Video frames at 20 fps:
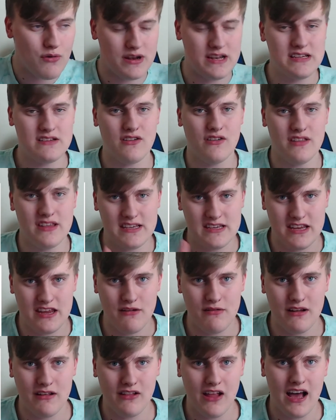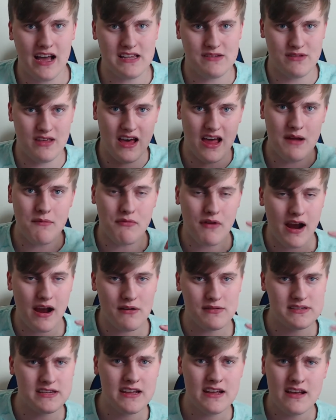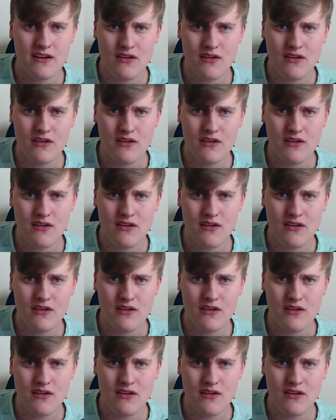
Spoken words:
and he's got these cute little eyes with eyebrows.